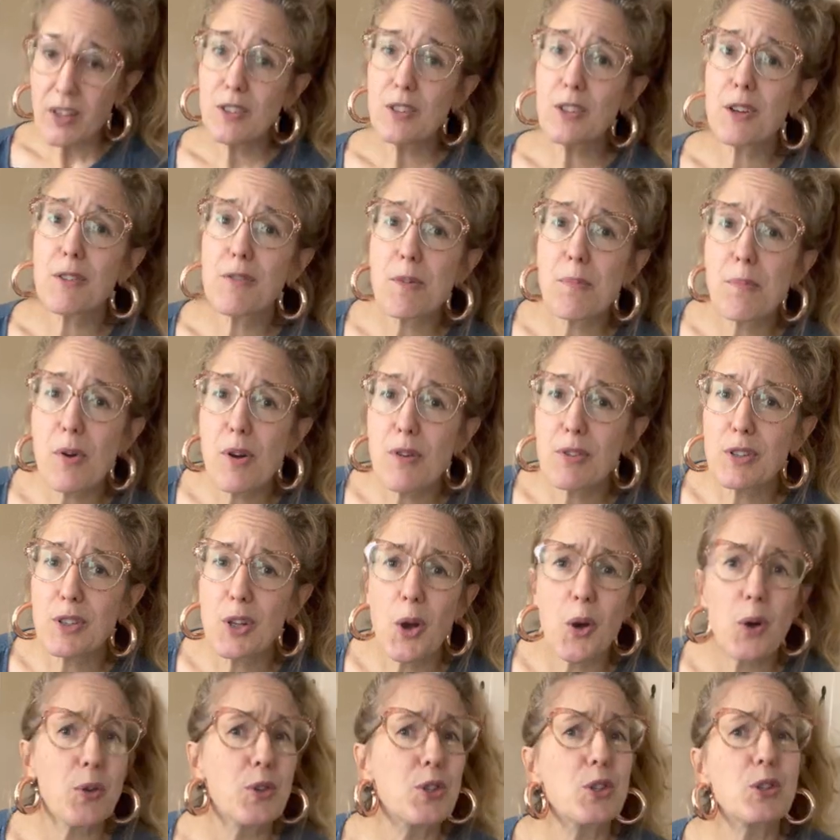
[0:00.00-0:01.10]
look for
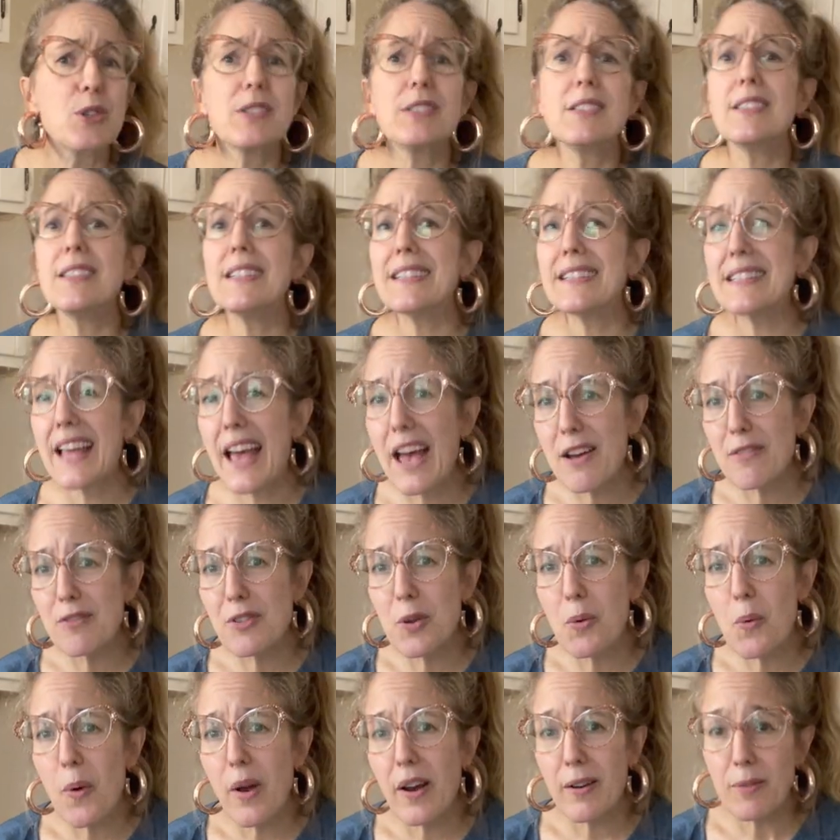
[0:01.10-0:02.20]
provolone. You'll see it
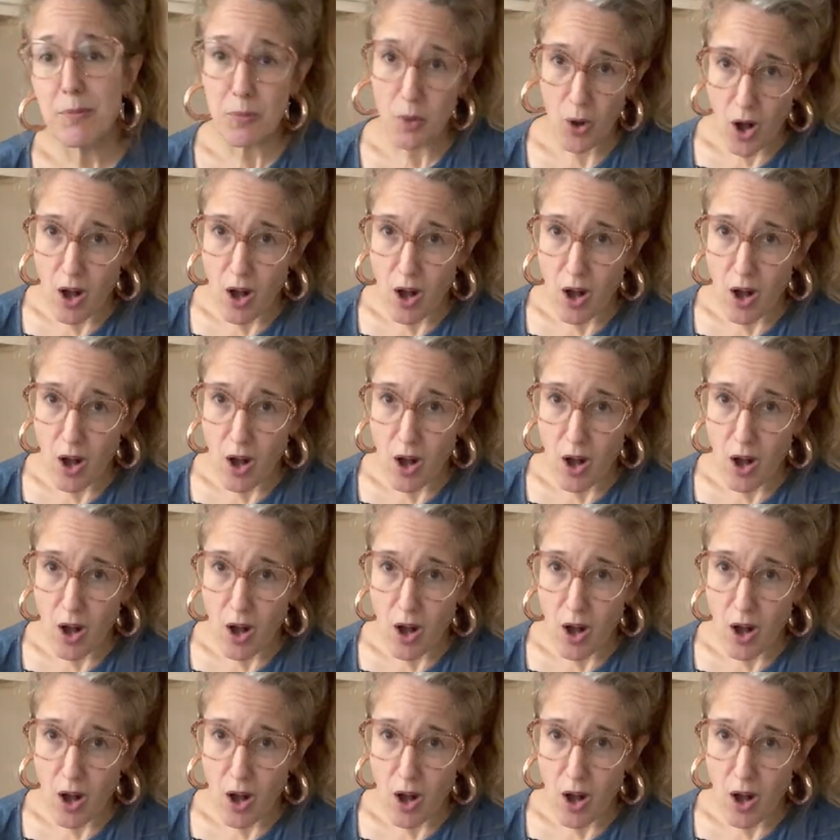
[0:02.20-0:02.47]
everywhere.